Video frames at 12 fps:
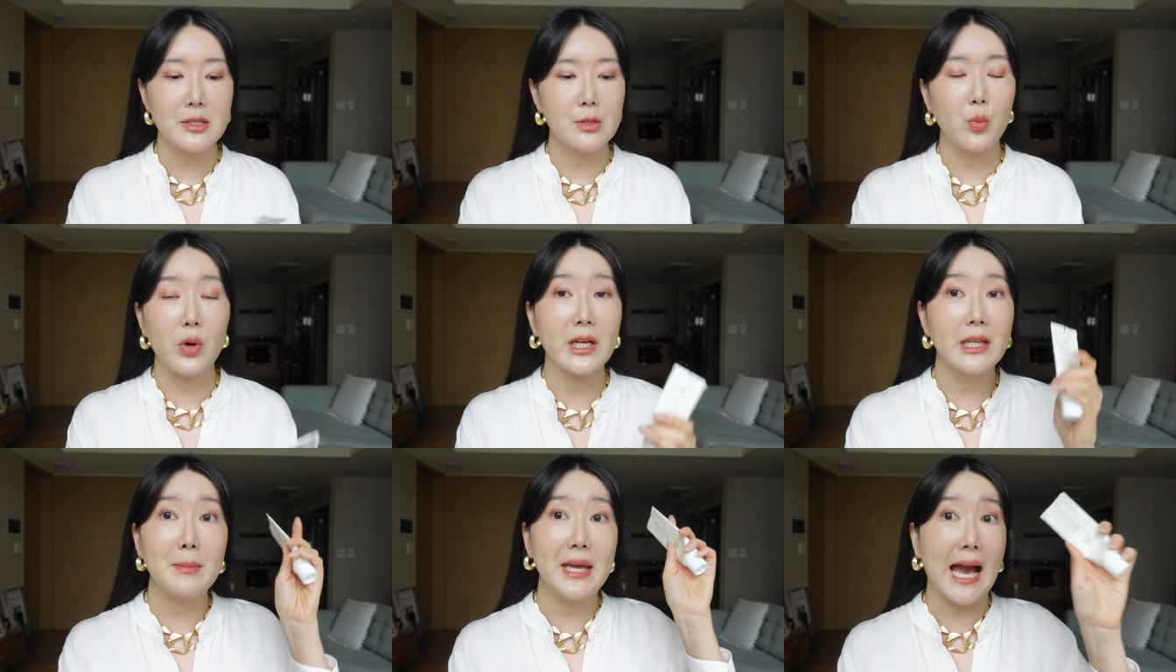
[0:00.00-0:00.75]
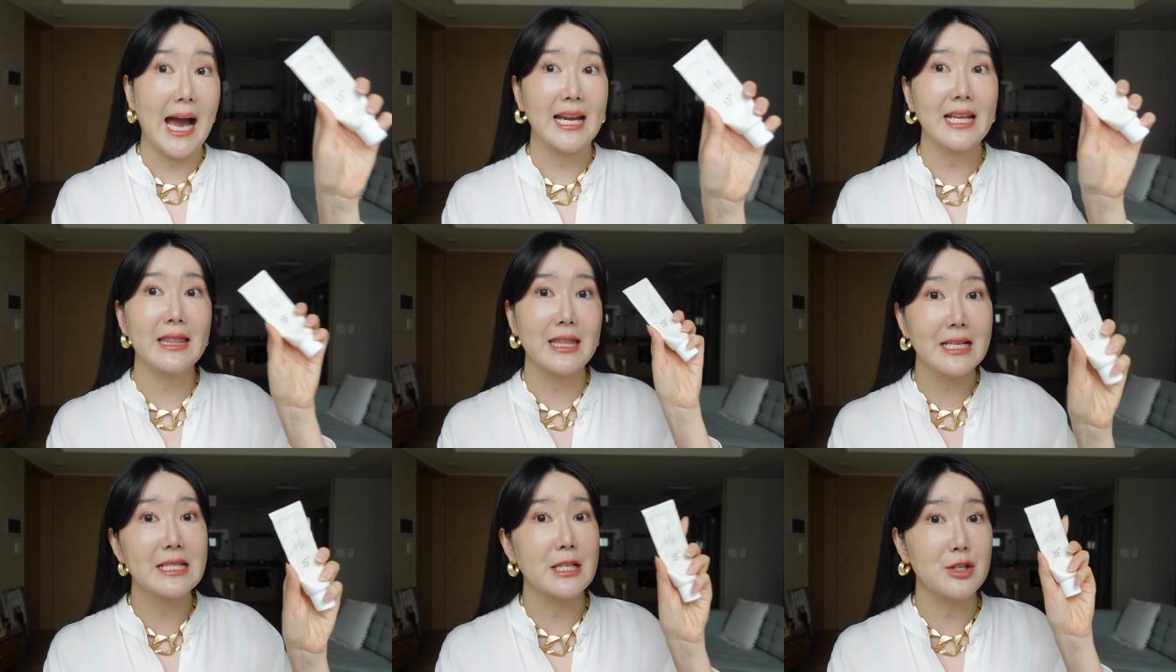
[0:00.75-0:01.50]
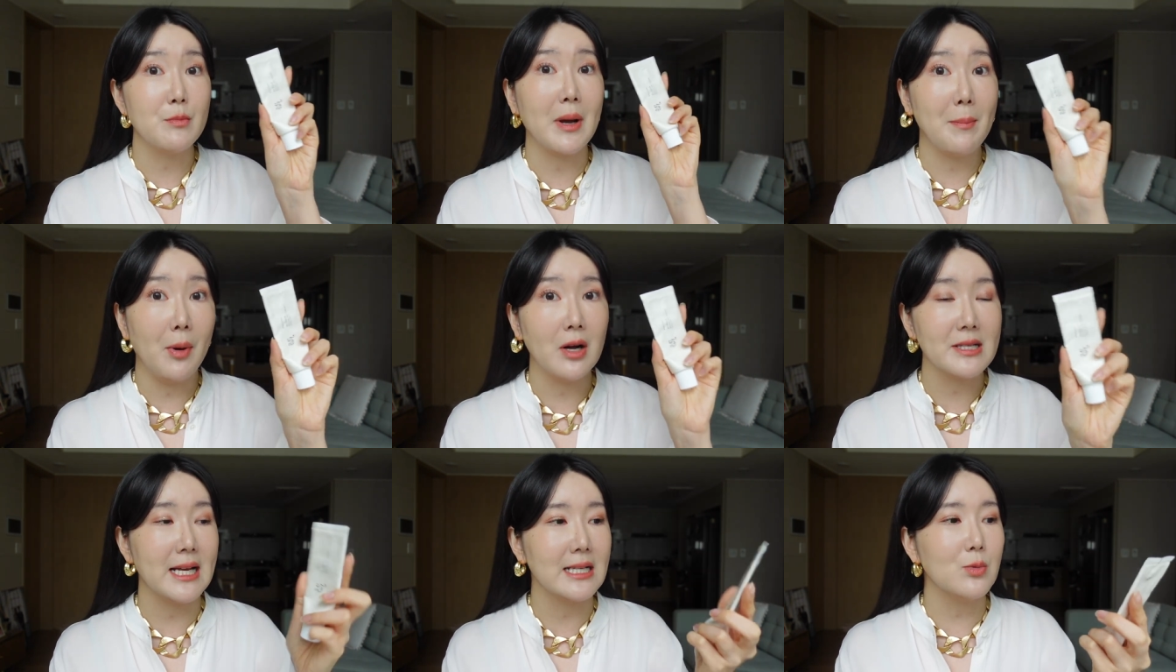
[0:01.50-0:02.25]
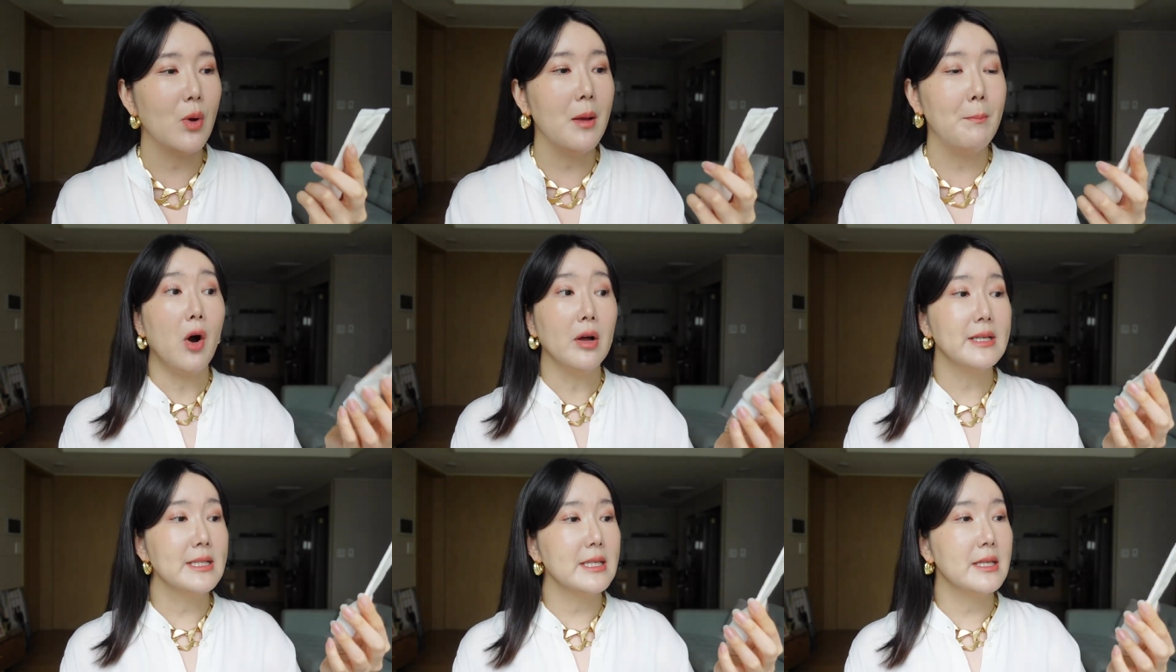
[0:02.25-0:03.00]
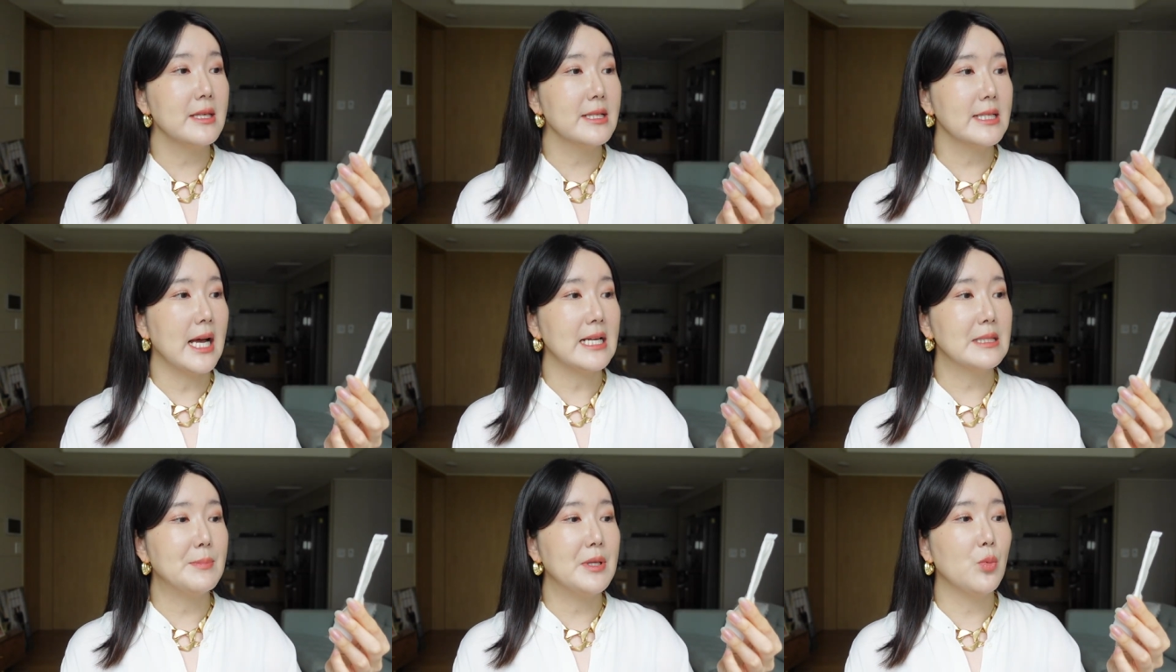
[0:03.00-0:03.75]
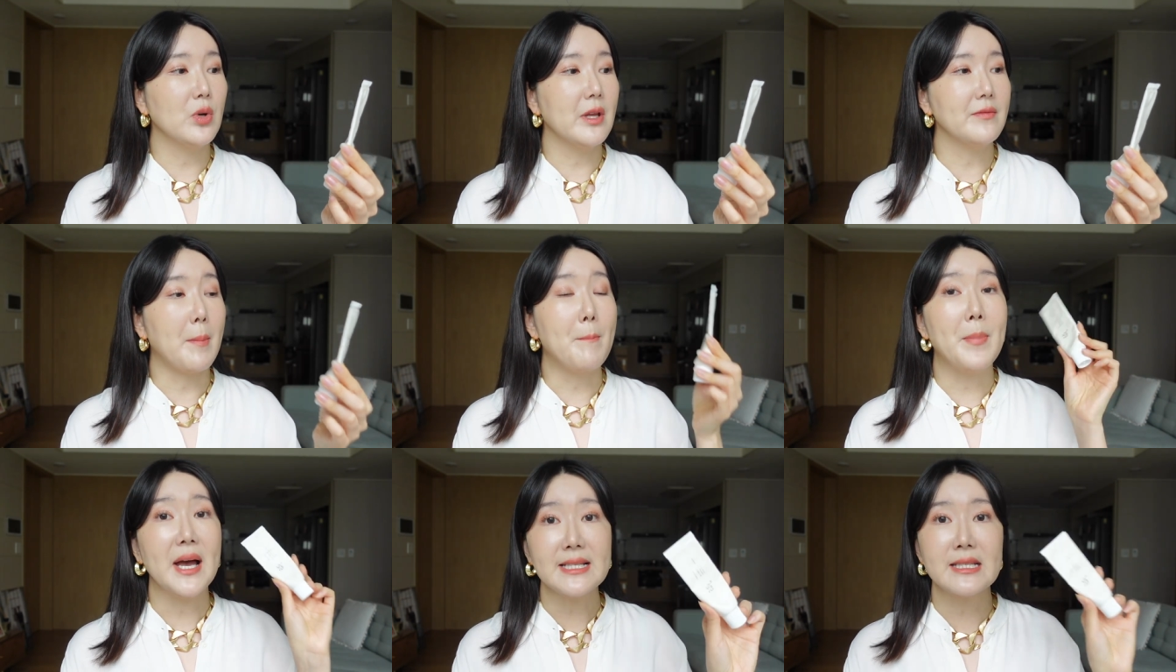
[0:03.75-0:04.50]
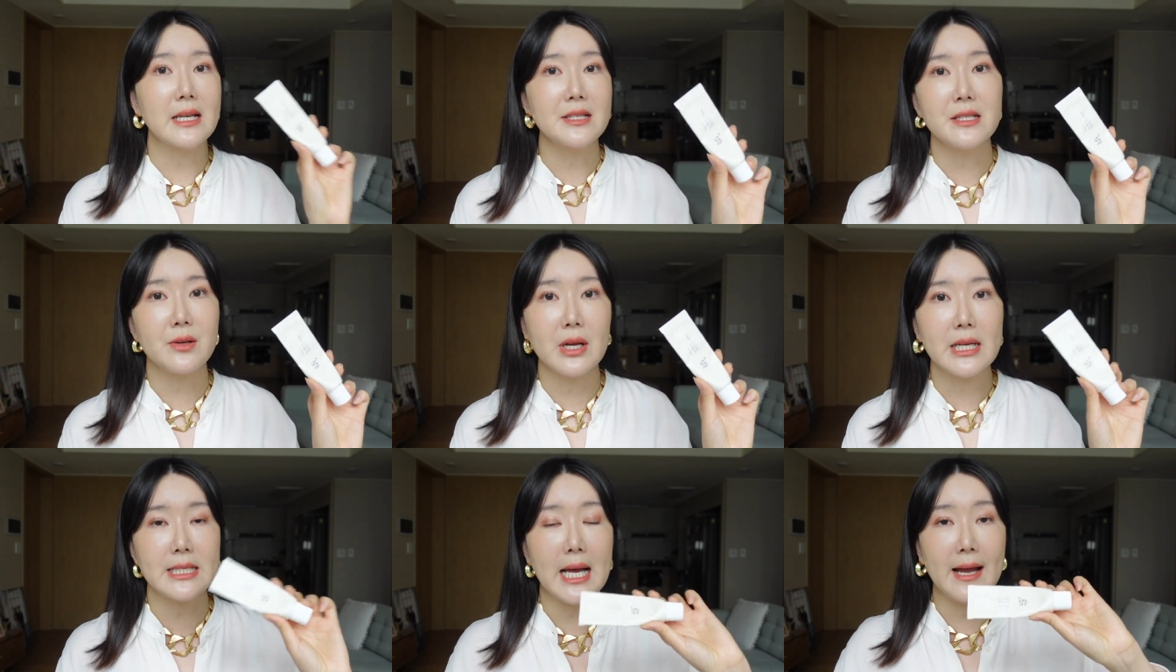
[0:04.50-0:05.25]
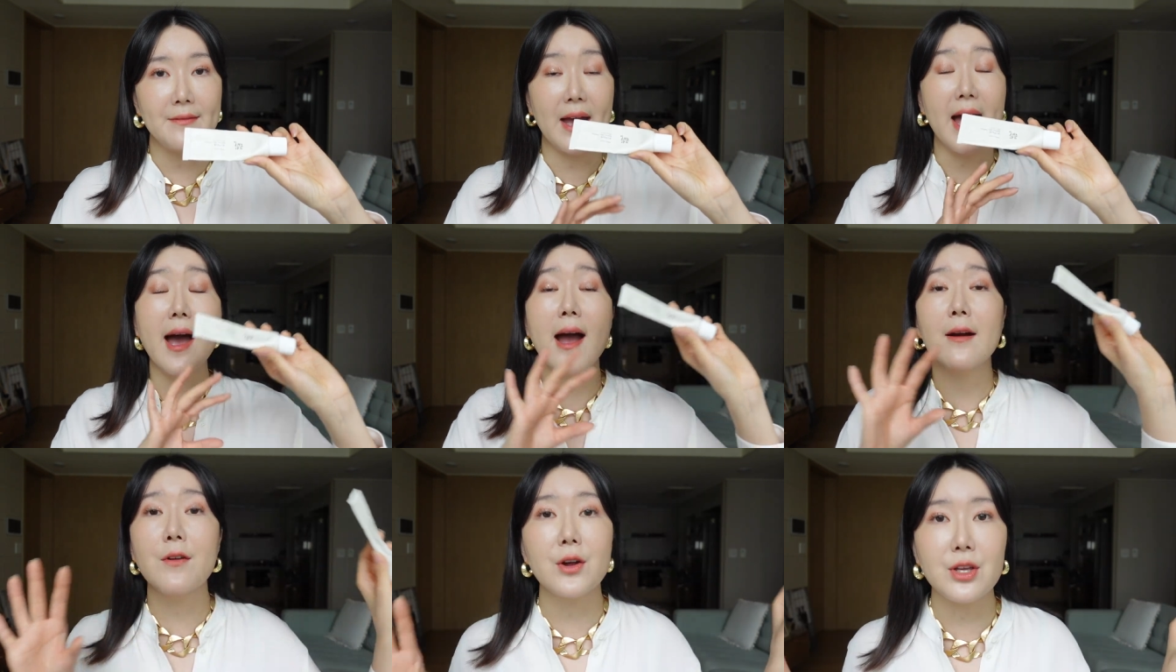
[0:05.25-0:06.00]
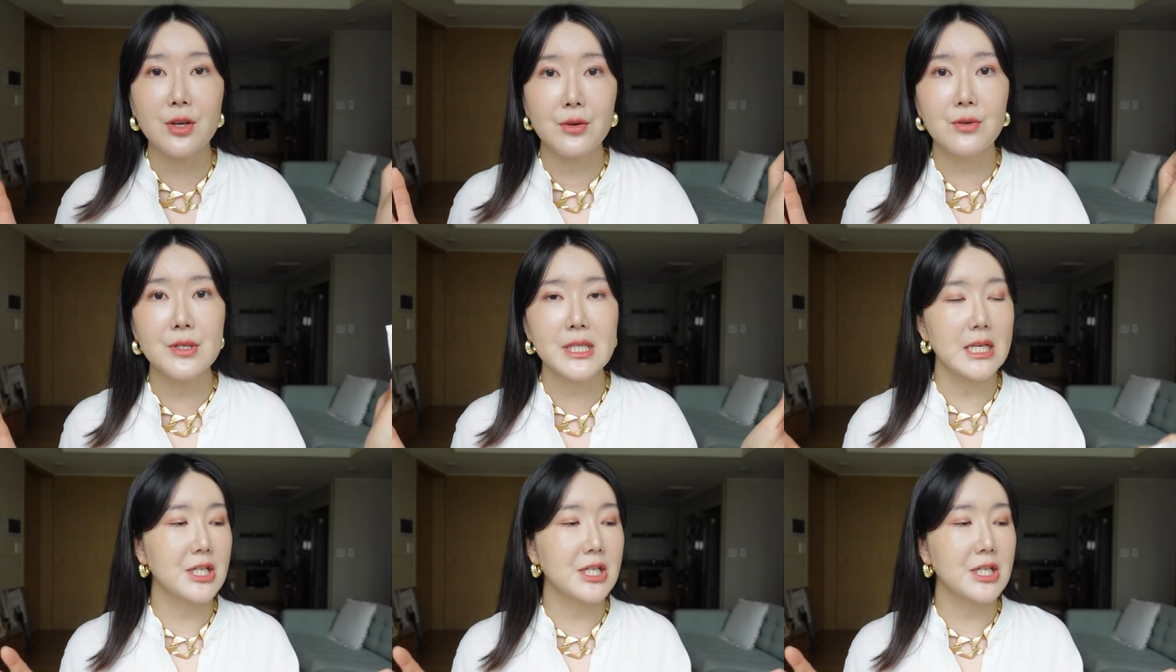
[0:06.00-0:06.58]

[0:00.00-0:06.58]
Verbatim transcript: So we're gonna be adding this into my box as well. Honestly, this has been one of the best sunscreens I've ever used.